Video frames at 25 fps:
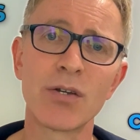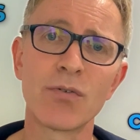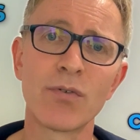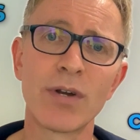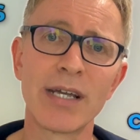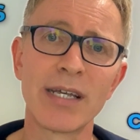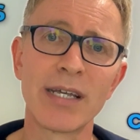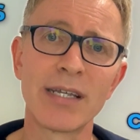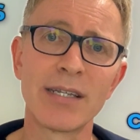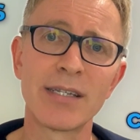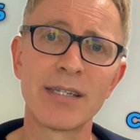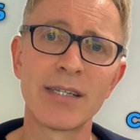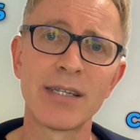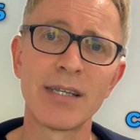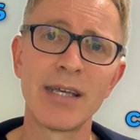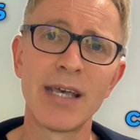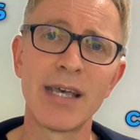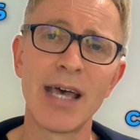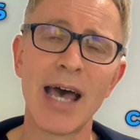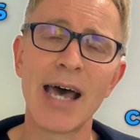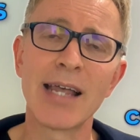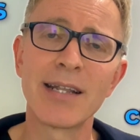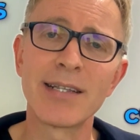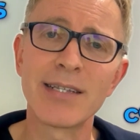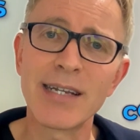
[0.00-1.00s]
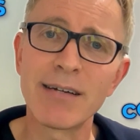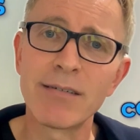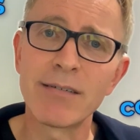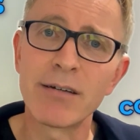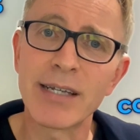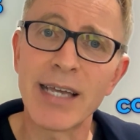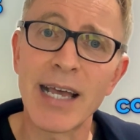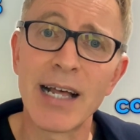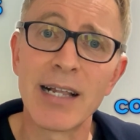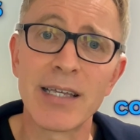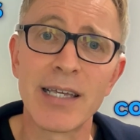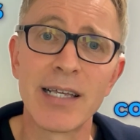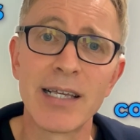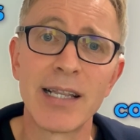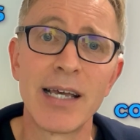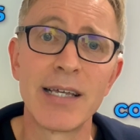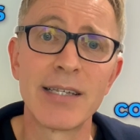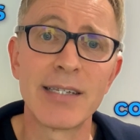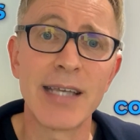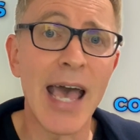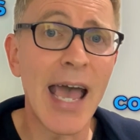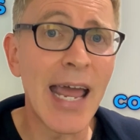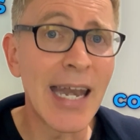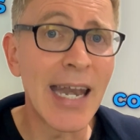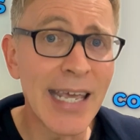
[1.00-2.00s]
rates, and Xero
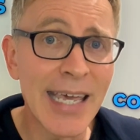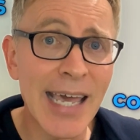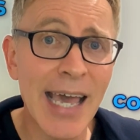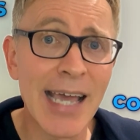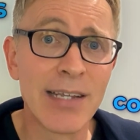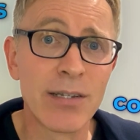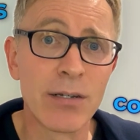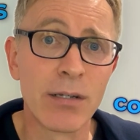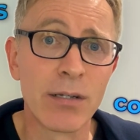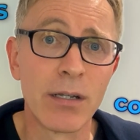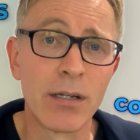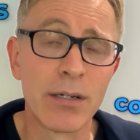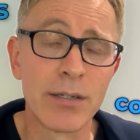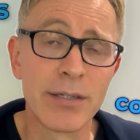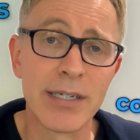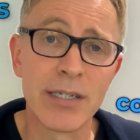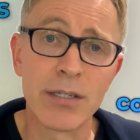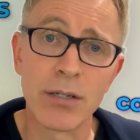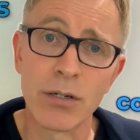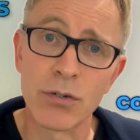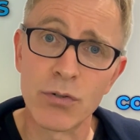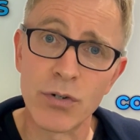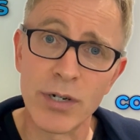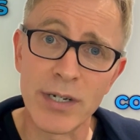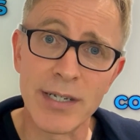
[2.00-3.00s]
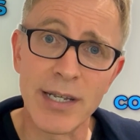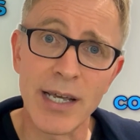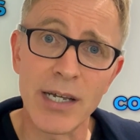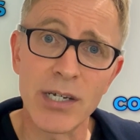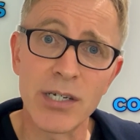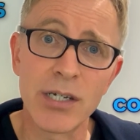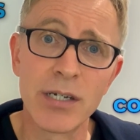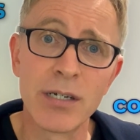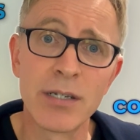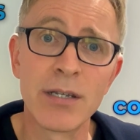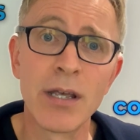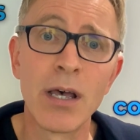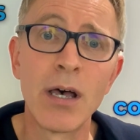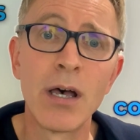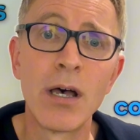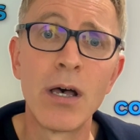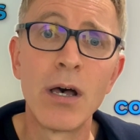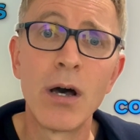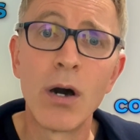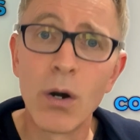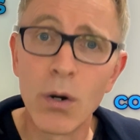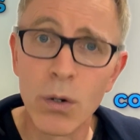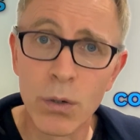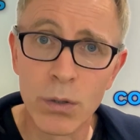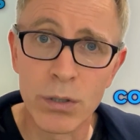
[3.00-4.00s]
calculates any gains or losses on transactions
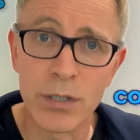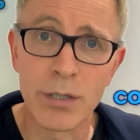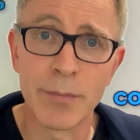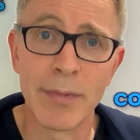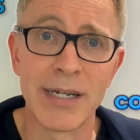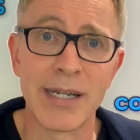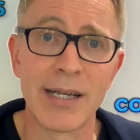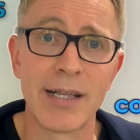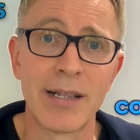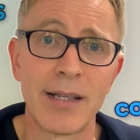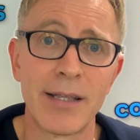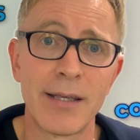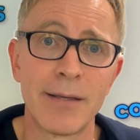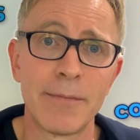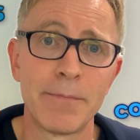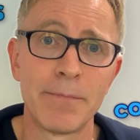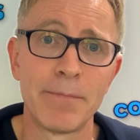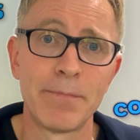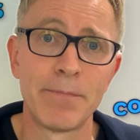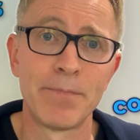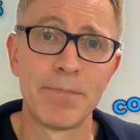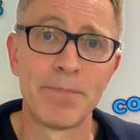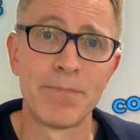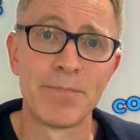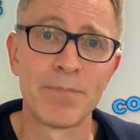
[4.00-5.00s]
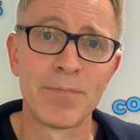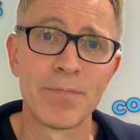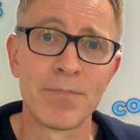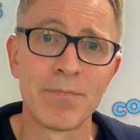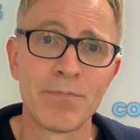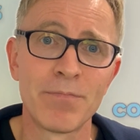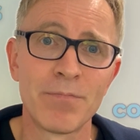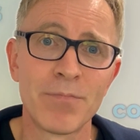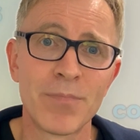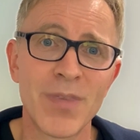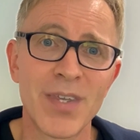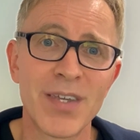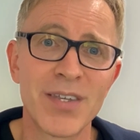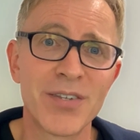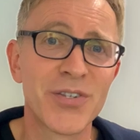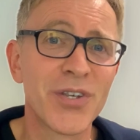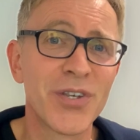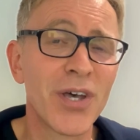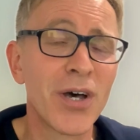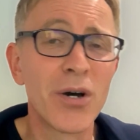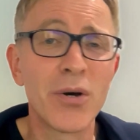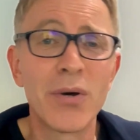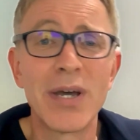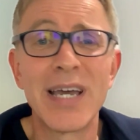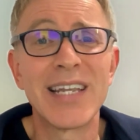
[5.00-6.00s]
automatically.
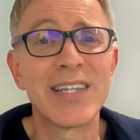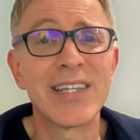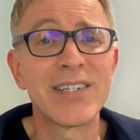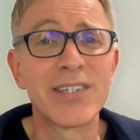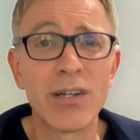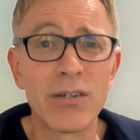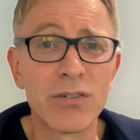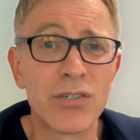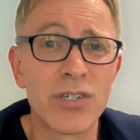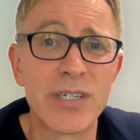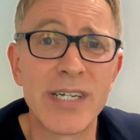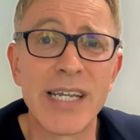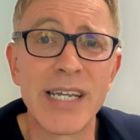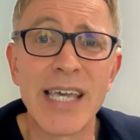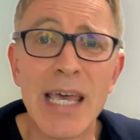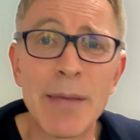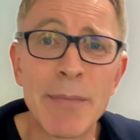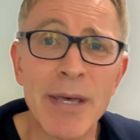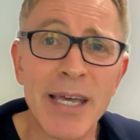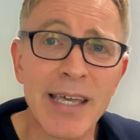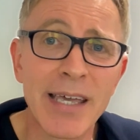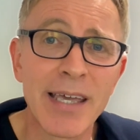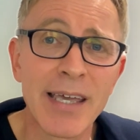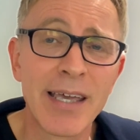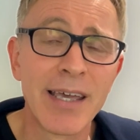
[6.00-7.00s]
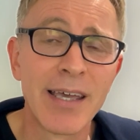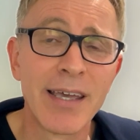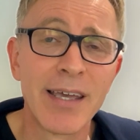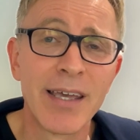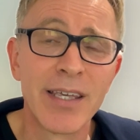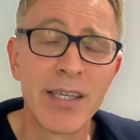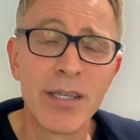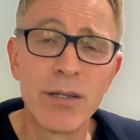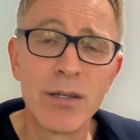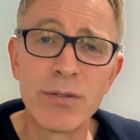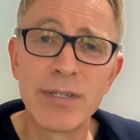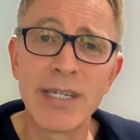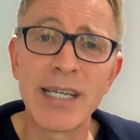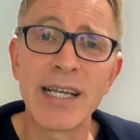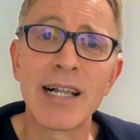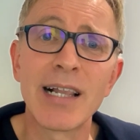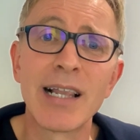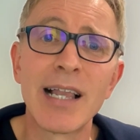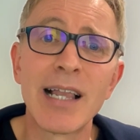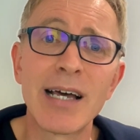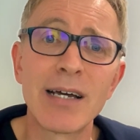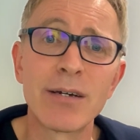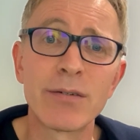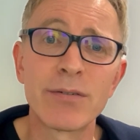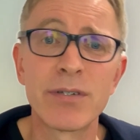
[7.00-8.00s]
So it's not just a gimmick. Using
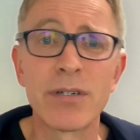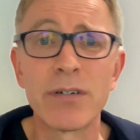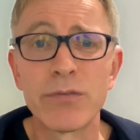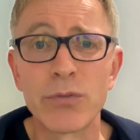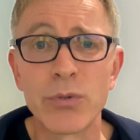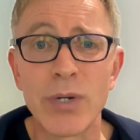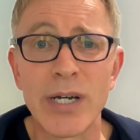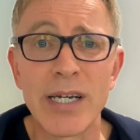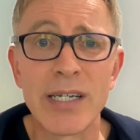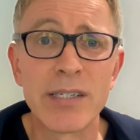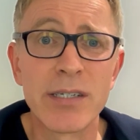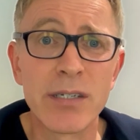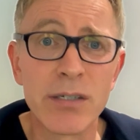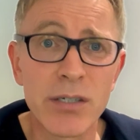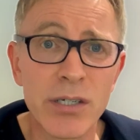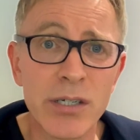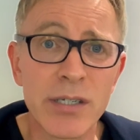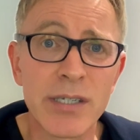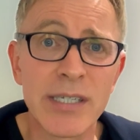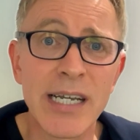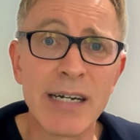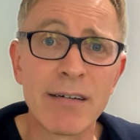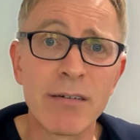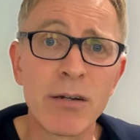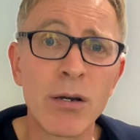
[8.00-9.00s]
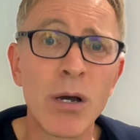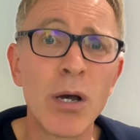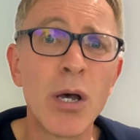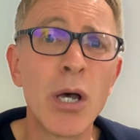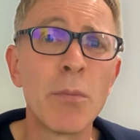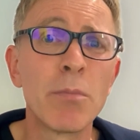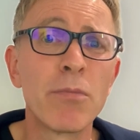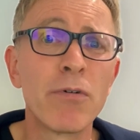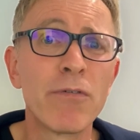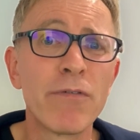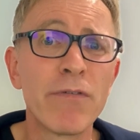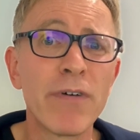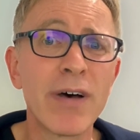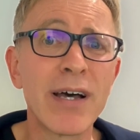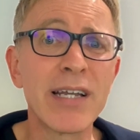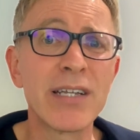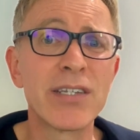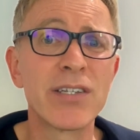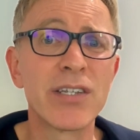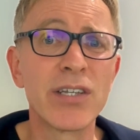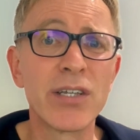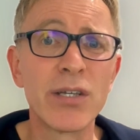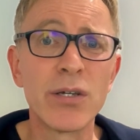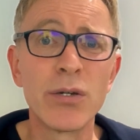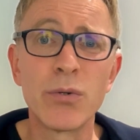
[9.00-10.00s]
cloud software such as Xero
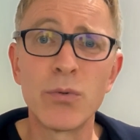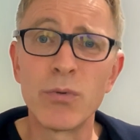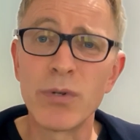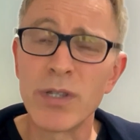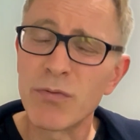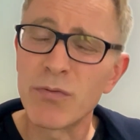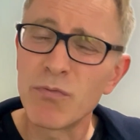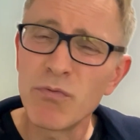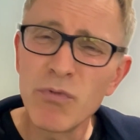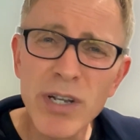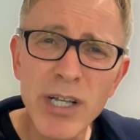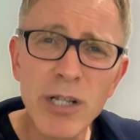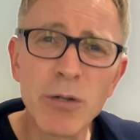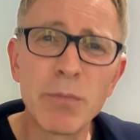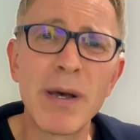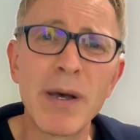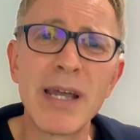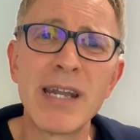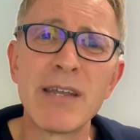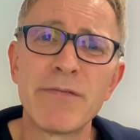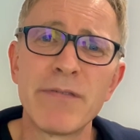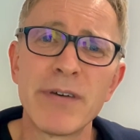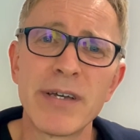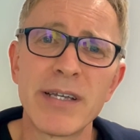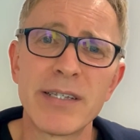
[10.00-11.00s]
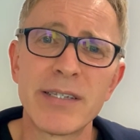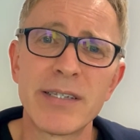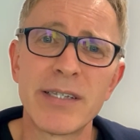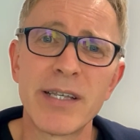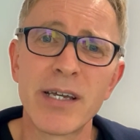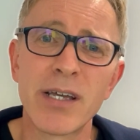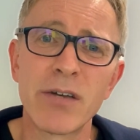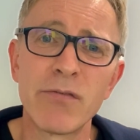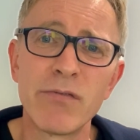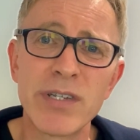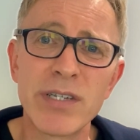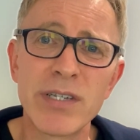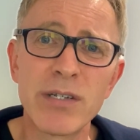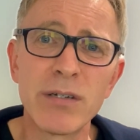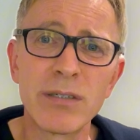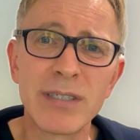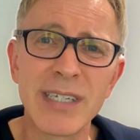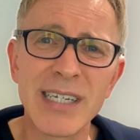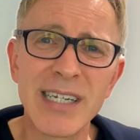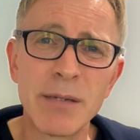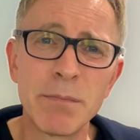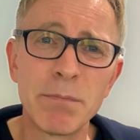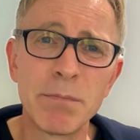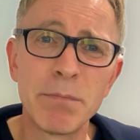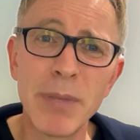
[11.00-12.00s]
provides you with real benefits that can result
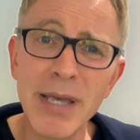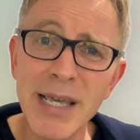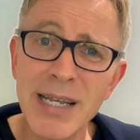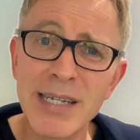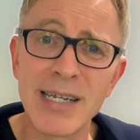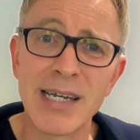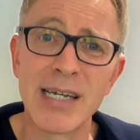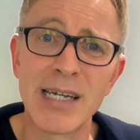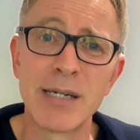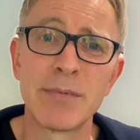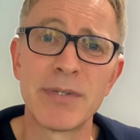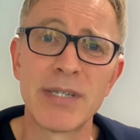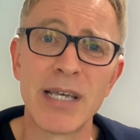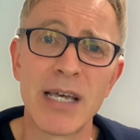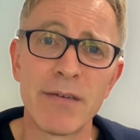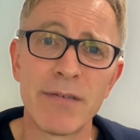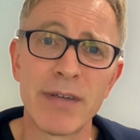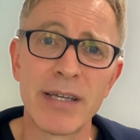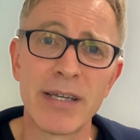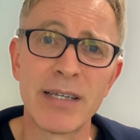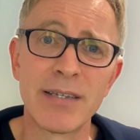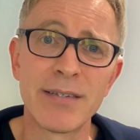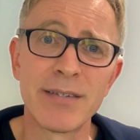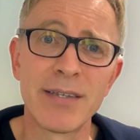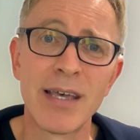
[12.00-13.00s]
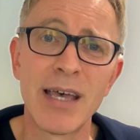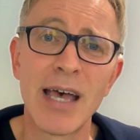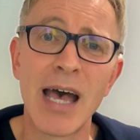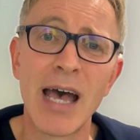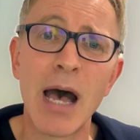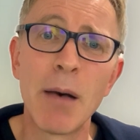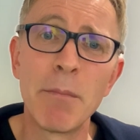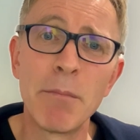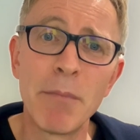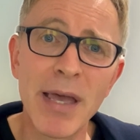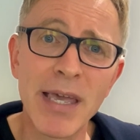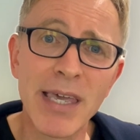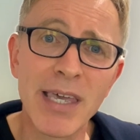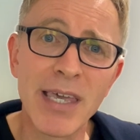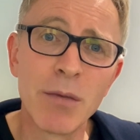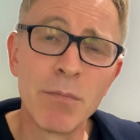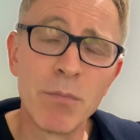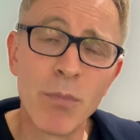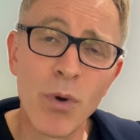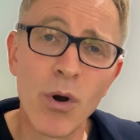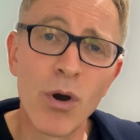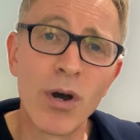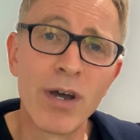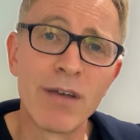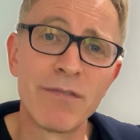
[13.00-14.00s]
in big time savings and make you
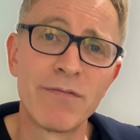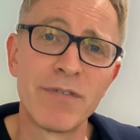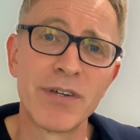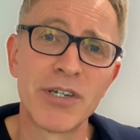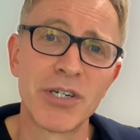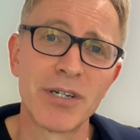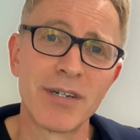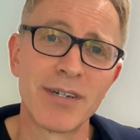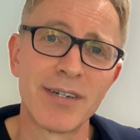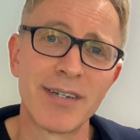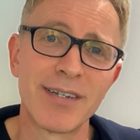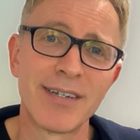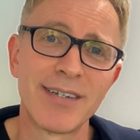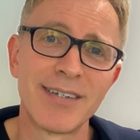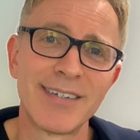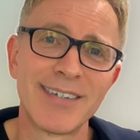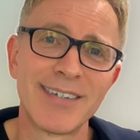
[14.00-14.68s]
more efficient.